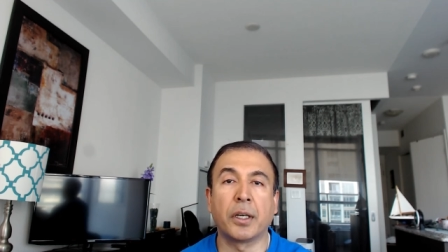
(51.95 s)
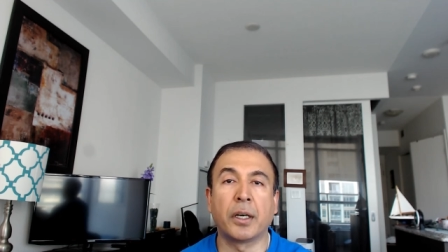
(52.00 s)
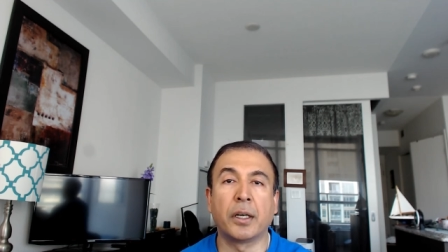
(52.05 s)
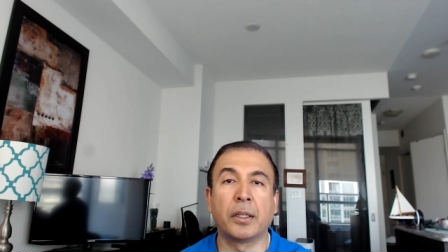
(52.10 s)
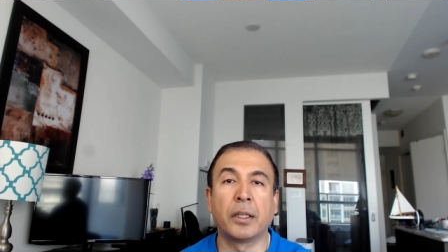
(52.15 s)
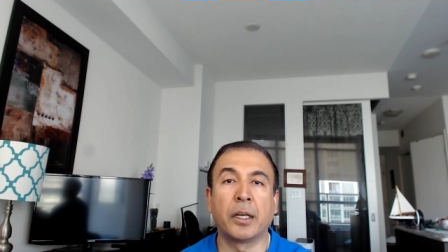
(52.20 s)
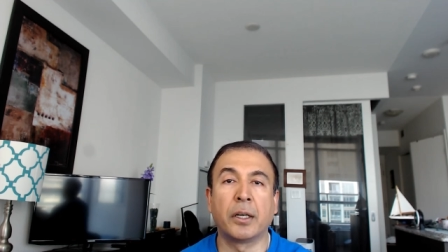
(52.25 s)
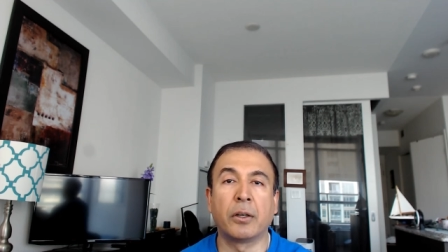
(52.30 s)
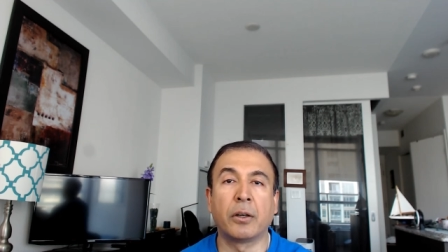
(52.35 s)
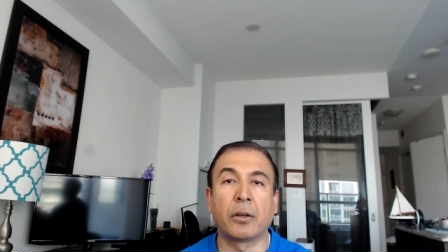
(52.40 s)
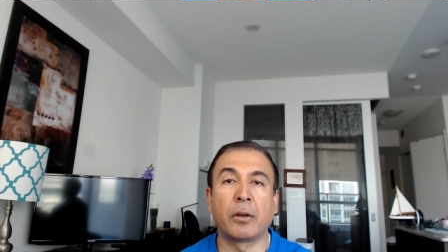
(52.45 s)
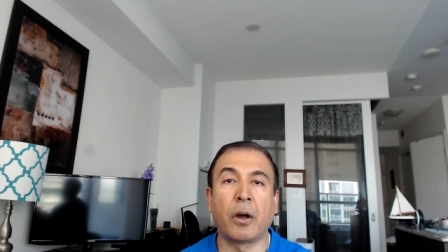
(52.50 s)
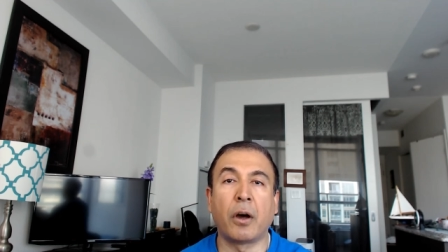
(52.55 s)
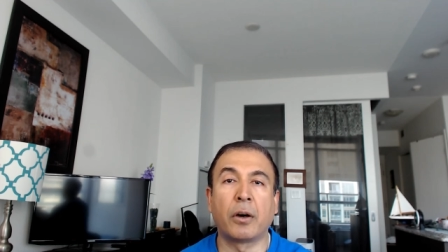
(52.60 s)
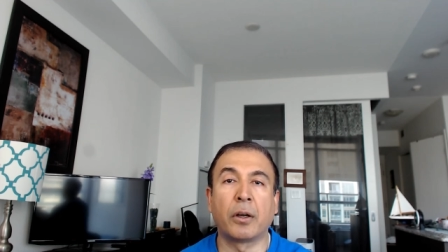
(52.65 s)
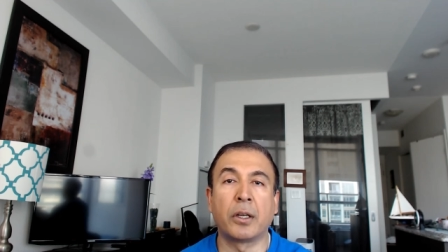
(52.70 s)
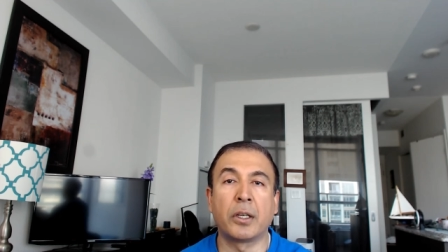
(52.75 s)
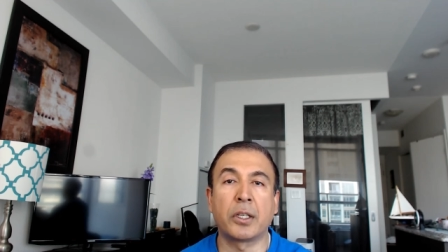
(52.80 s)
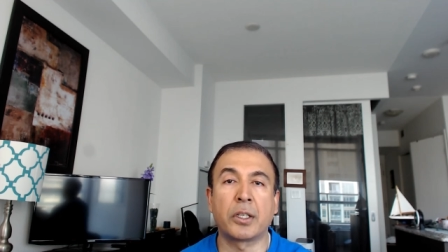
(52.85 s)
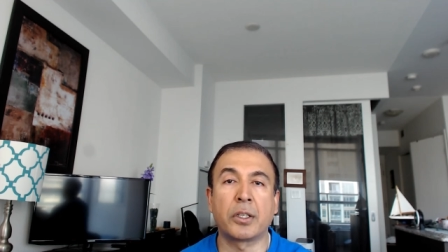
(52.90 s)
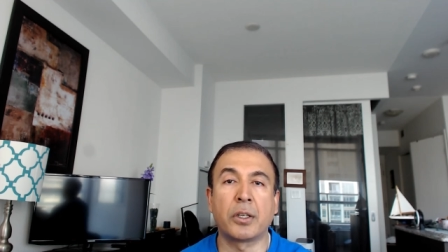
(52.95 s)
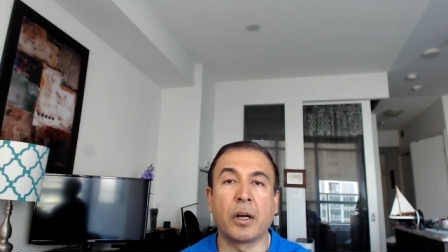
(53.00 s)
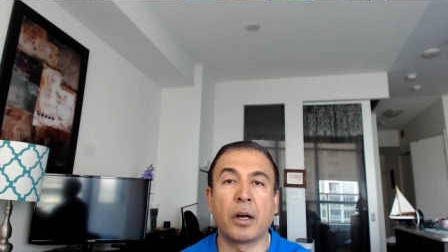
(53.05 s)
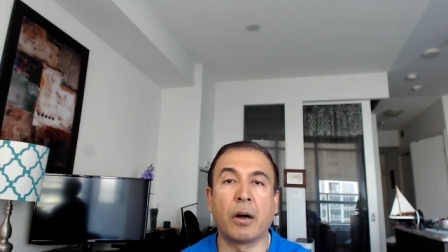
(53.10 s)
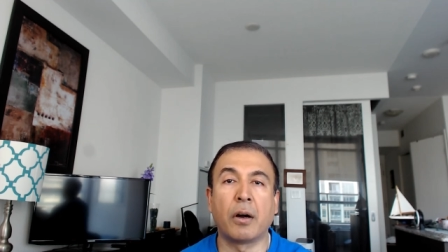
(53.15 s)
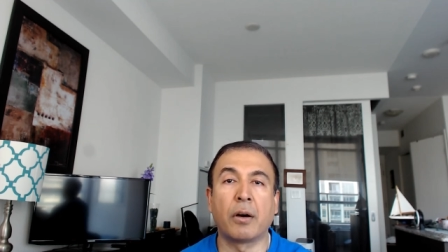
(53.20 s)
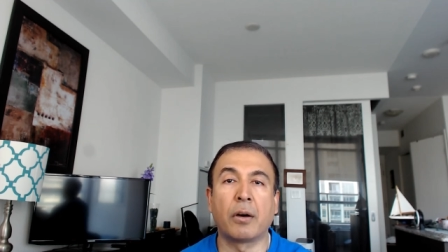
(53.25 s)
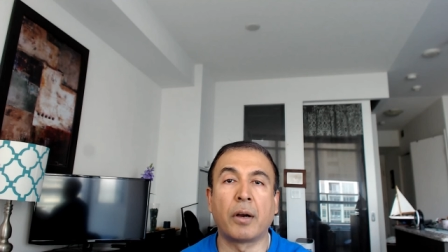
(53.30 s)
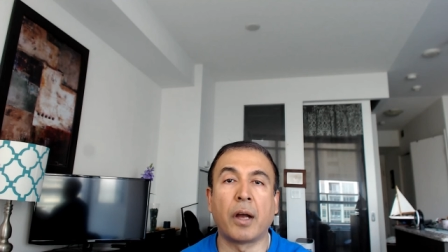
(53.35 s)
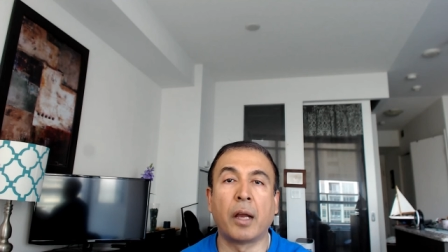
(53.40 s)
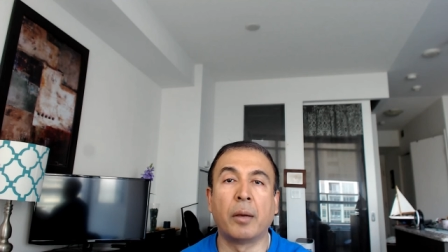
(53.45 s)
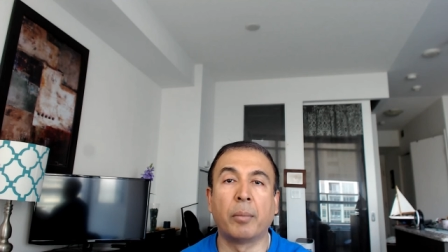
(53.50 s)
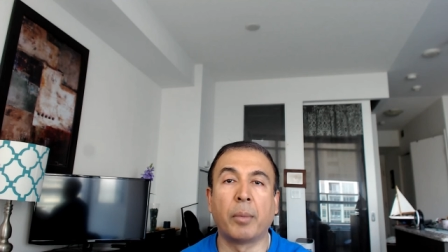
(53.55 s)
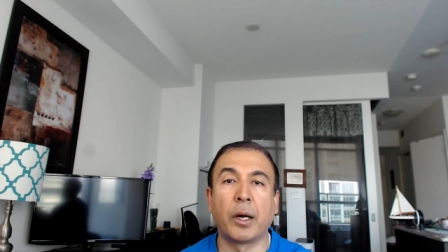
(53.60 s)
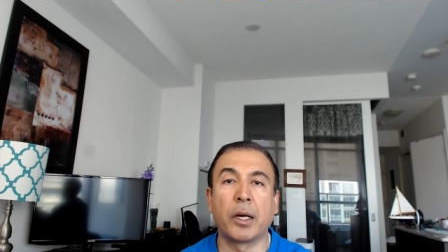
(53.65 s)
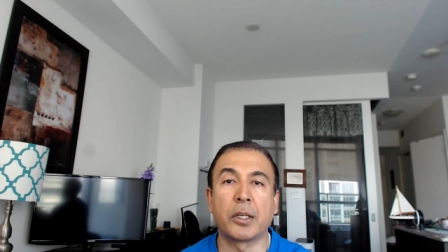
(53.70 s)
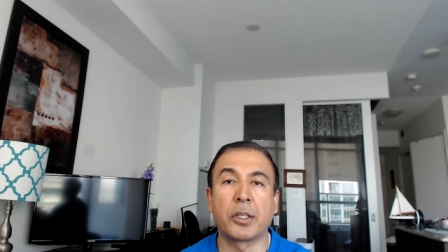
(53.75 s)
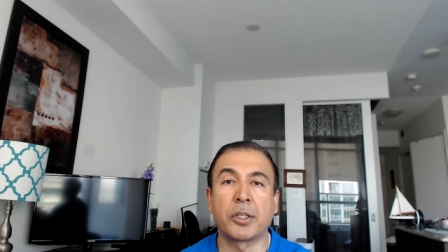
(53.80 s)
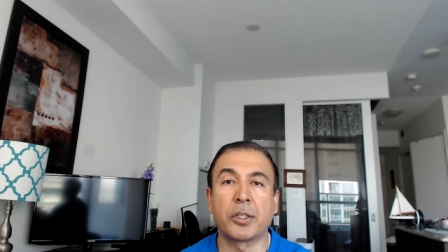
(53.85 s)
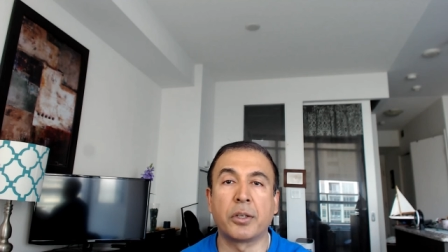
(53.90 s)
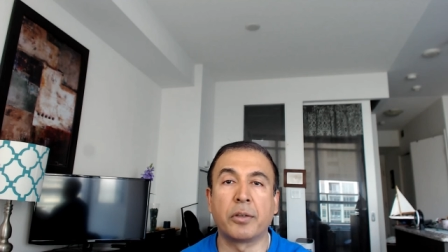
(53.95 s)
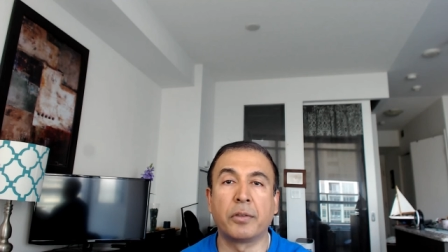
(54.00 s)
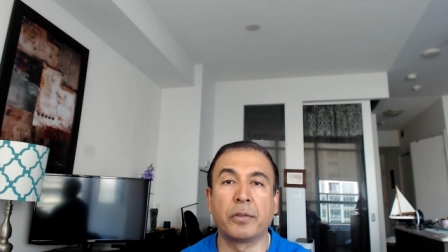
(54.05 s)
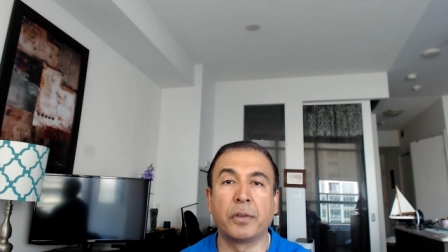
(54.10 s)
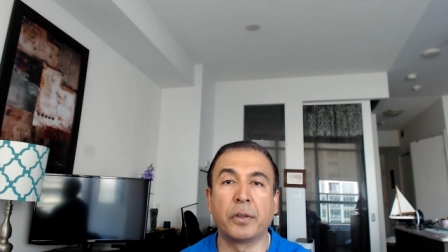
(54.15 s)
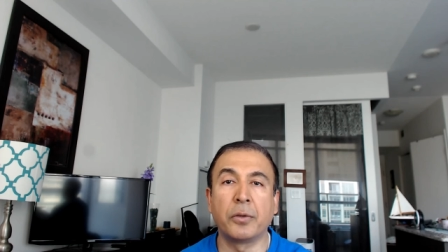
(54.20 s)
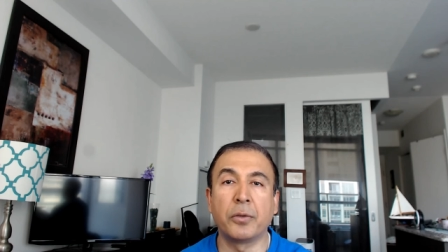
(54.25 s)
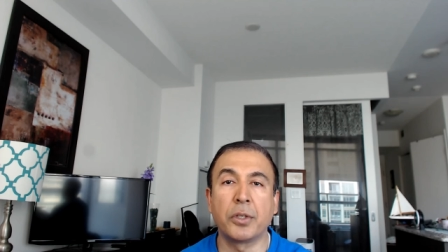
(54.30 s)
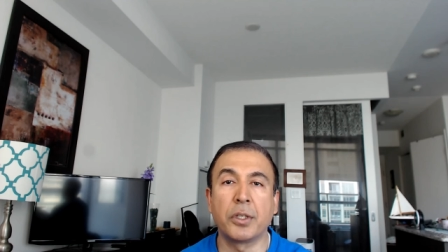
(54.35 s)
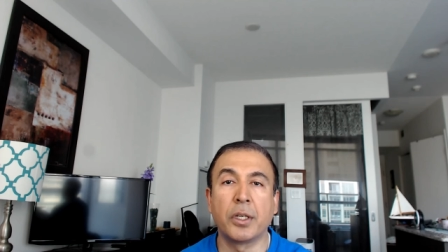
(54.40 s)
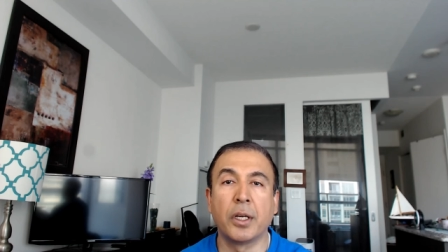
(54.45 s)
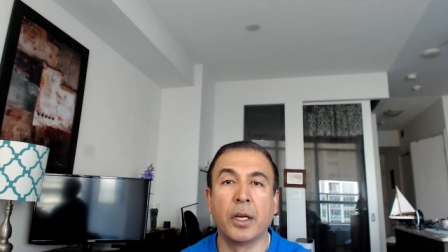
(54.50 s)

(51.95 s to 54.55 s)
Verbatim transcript: They're not honest or unbiased reviews.